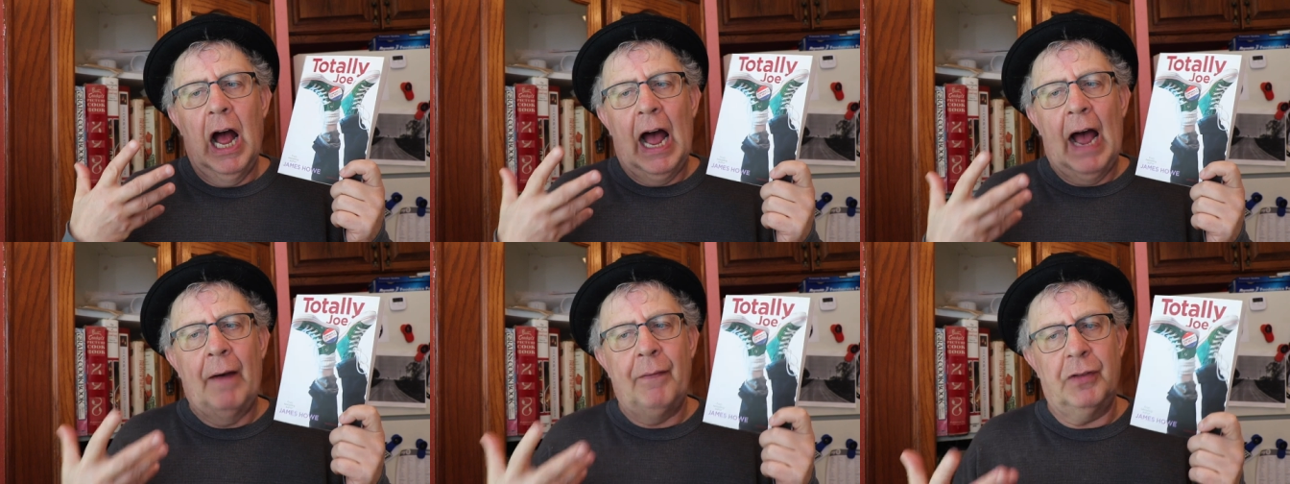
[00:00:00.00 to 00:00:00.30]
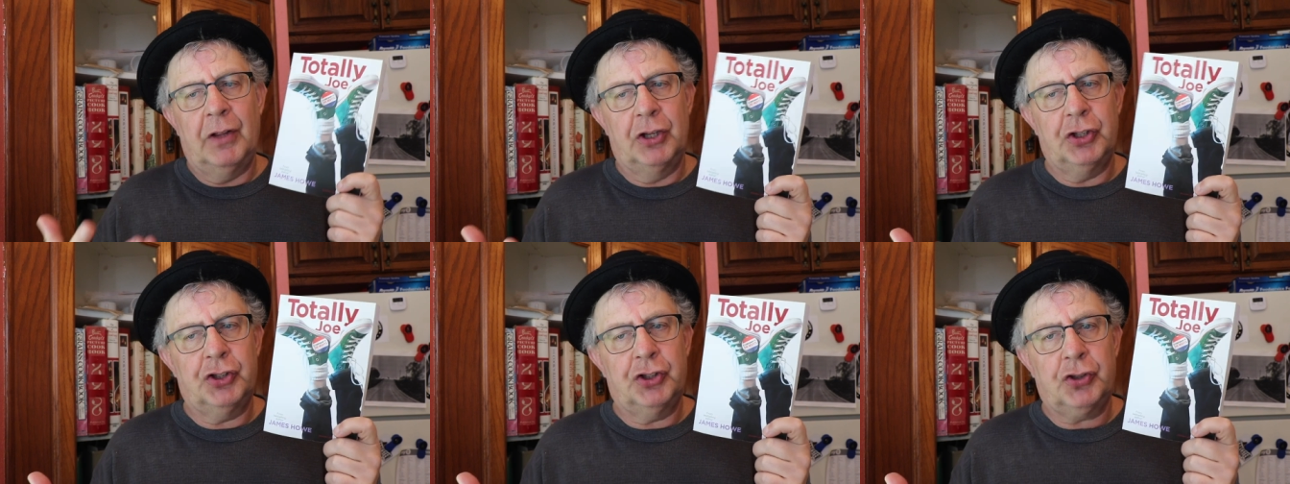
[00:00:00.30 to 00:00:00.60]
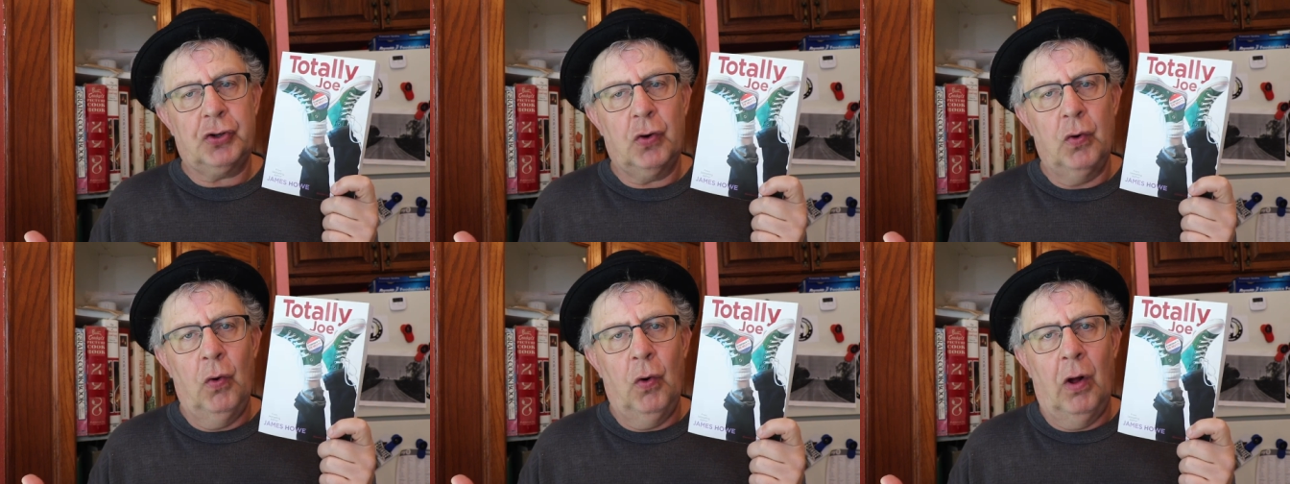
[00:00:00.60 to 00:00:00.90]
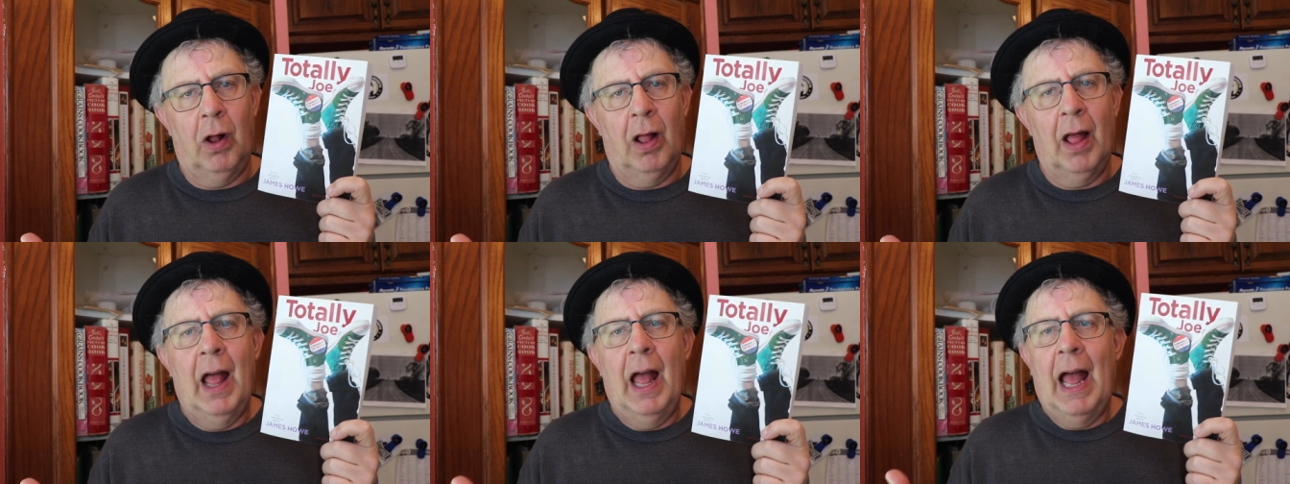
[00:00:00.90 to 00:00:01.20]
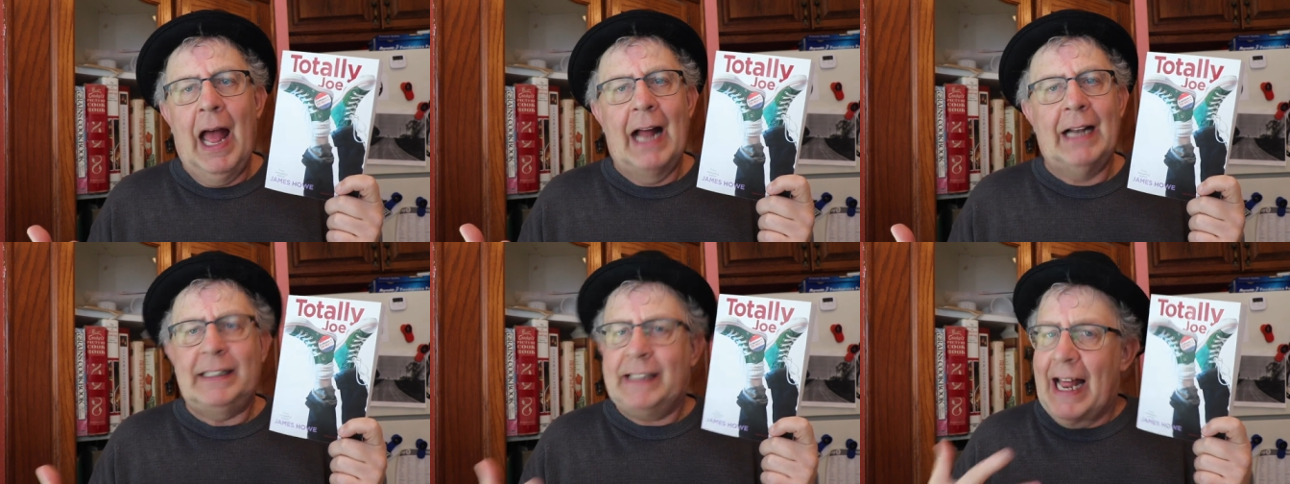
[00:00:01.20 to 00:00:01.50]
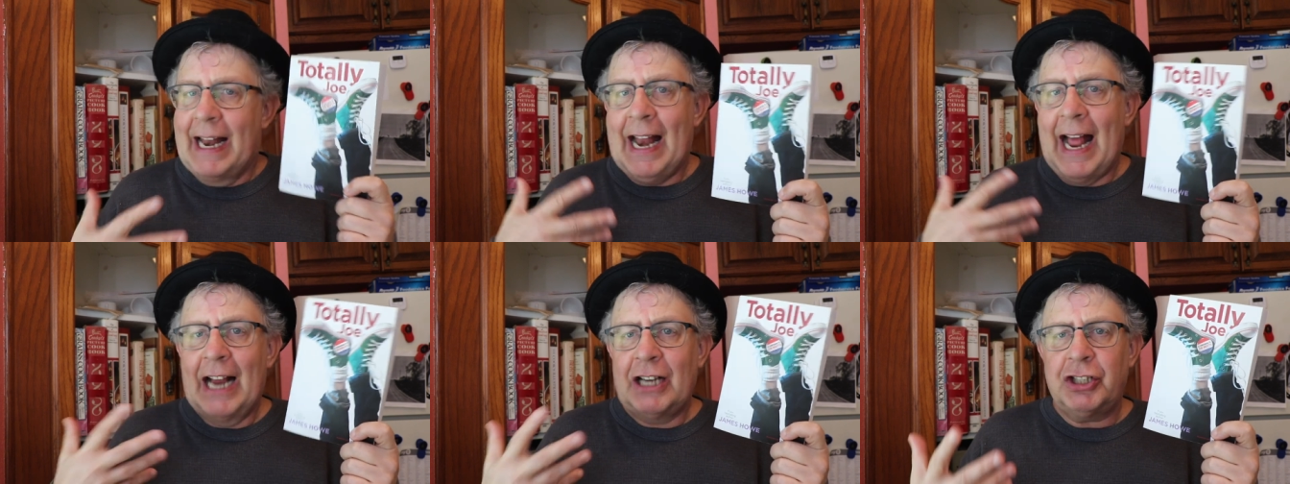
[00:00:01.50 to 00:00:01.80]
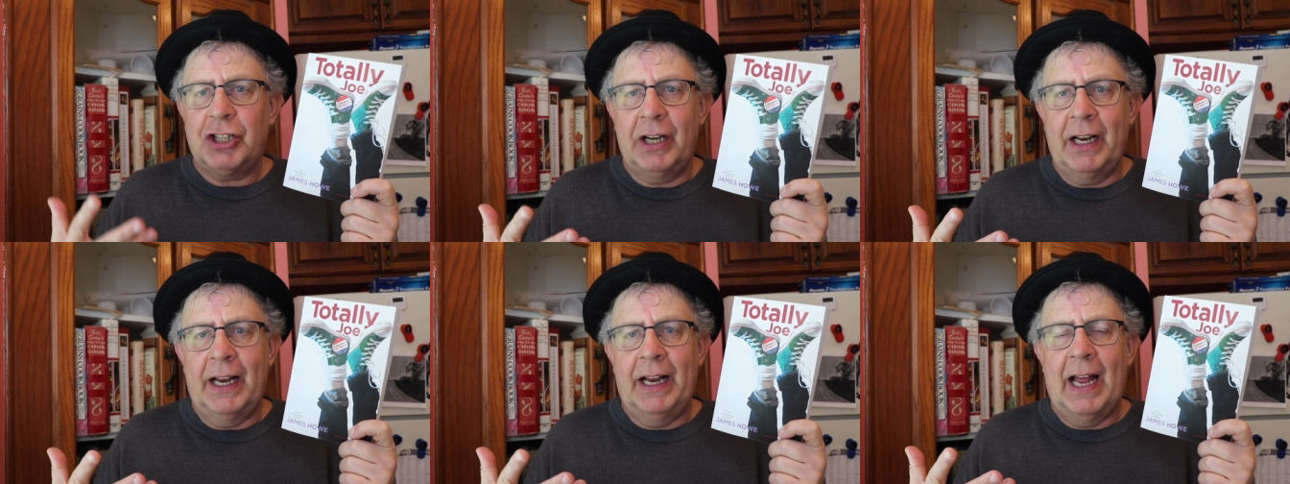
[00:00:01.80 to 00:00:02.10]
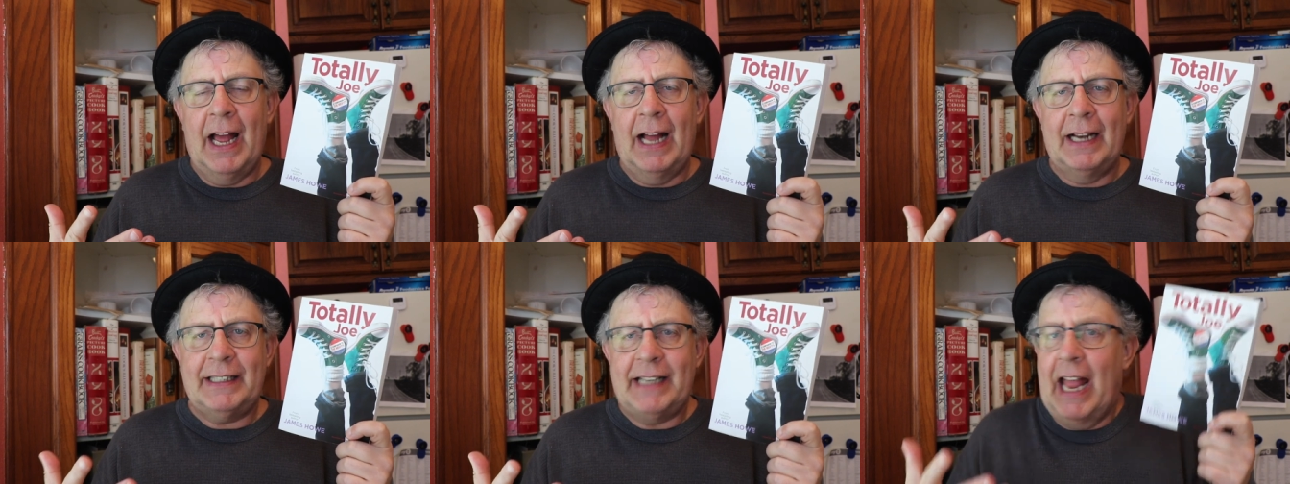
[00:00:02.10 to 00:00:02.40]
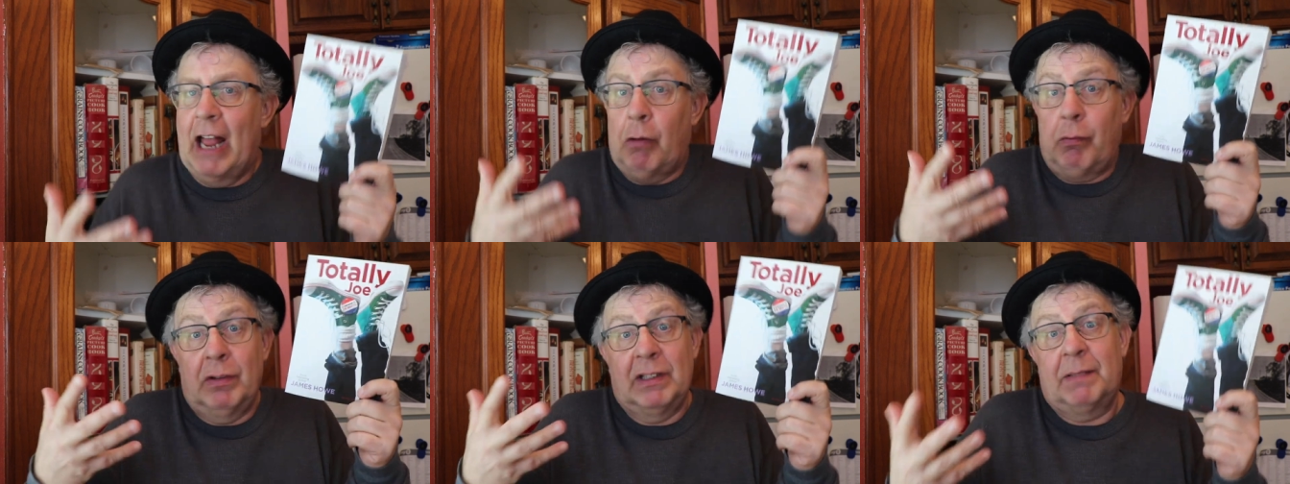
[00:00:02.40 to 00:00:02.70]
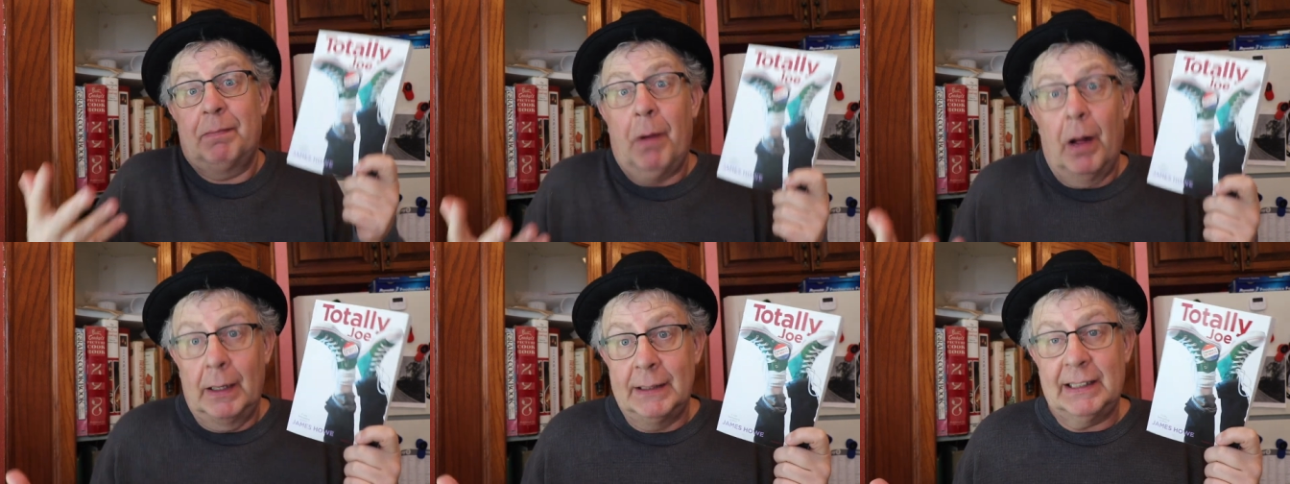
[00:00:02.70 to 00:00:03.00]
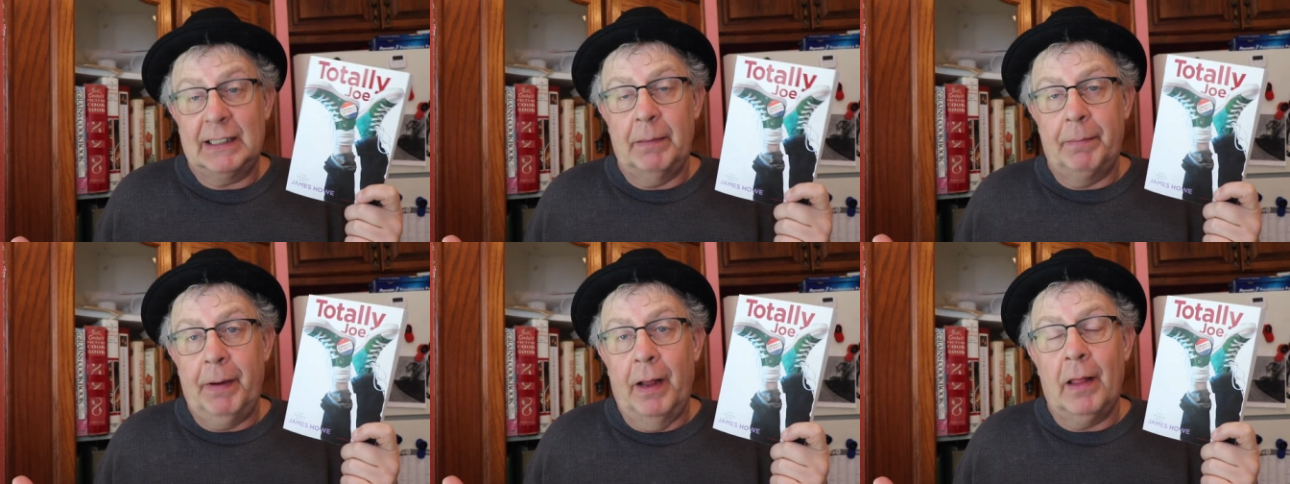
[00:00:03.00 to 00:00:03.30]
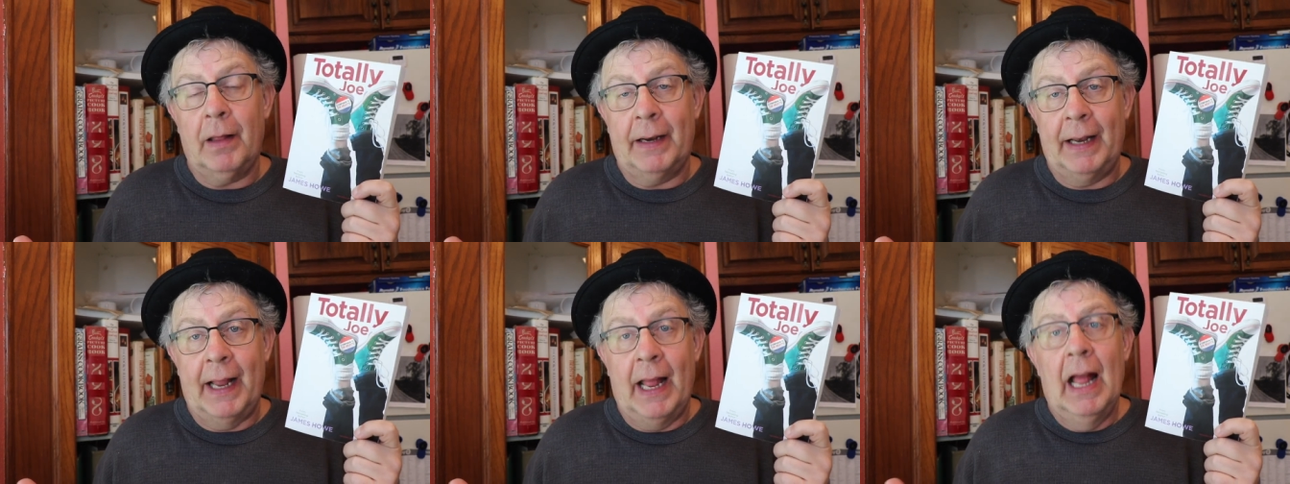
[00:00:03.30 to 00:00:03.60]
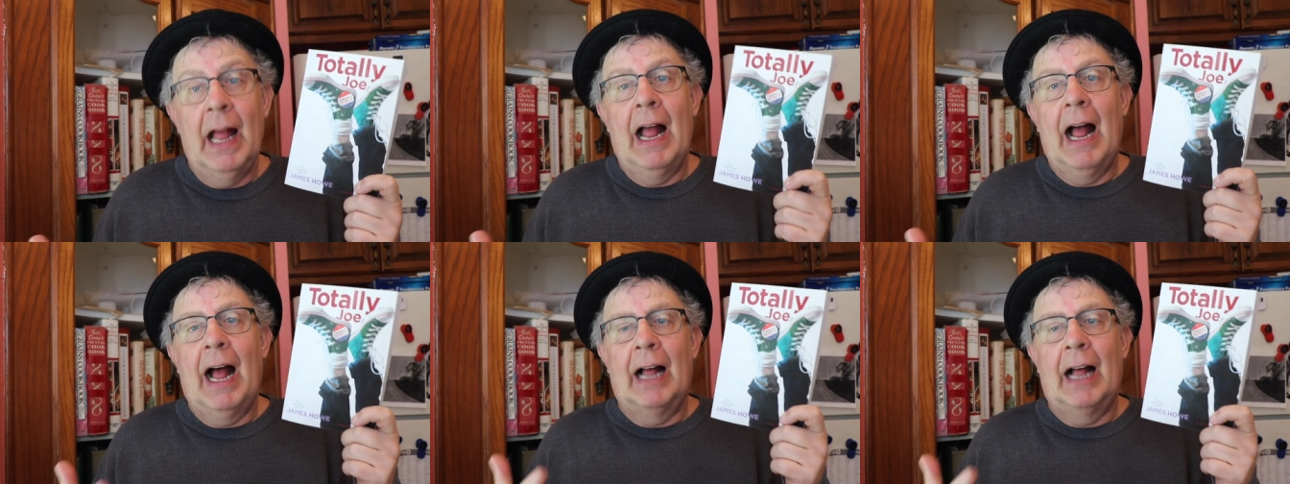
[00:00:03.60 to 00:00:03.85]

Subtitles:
of the school and actually take responsibility.